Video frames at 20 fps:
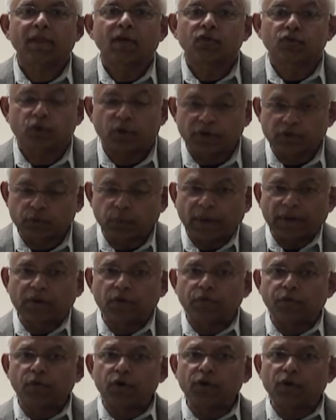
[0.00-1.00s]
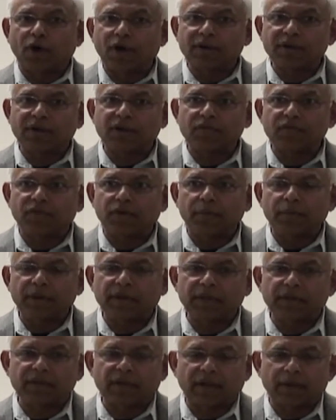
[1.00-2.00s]
So it's wonderful
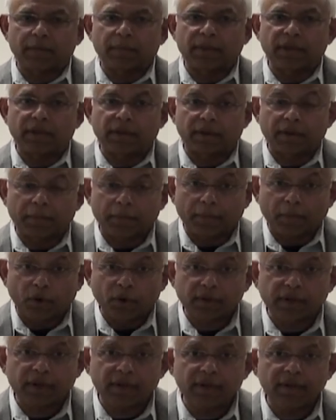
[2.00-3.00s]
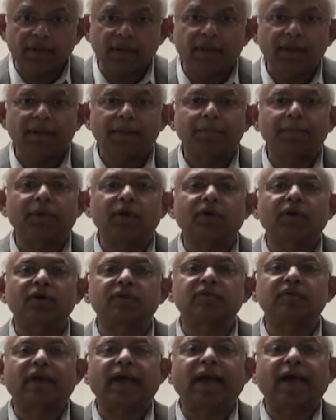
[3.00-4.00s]
non-conformities are being reported,
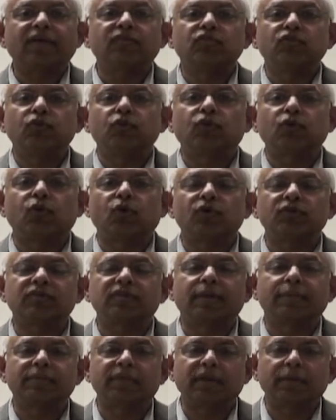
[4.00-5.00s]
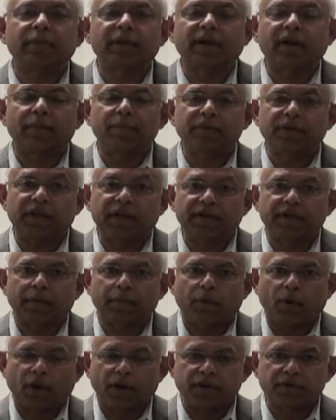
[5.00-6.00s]
because as you close them, they become data
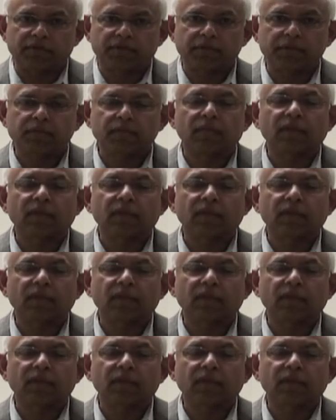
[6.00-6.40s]
points.